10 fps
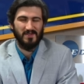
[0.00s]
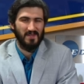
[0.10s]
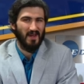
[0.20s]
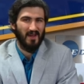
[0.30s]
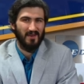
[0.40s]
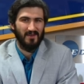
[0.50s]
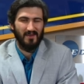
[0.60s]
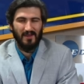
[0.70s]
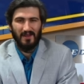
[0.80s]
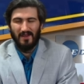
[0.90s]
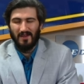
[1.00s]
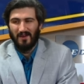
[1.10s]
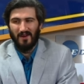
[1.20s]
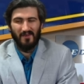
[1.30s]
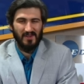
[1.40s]
side
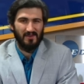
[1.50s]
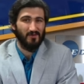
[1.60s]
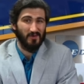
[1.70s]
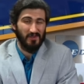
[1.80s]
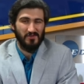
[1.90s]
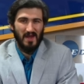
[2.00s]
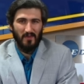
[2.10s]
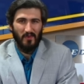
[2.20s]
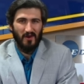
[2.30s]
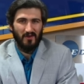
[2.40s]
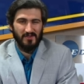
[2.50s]
of it really dropped the ball.